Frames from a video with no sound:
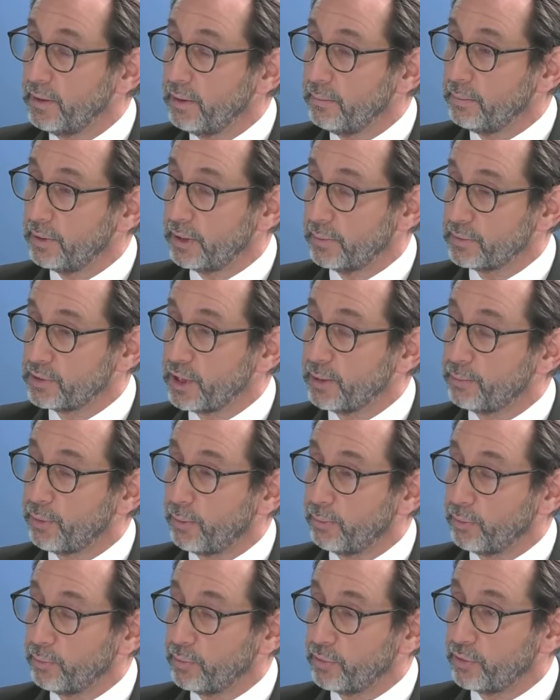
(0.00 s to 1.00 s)
but there was no
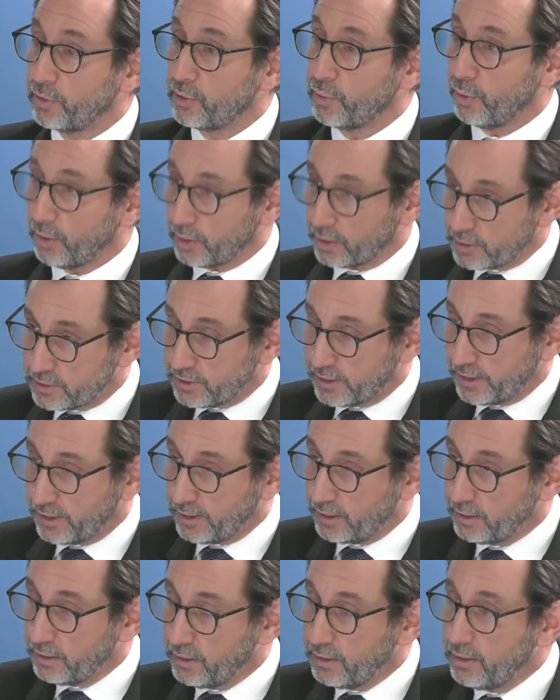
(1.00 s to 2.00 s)
problem with the quality.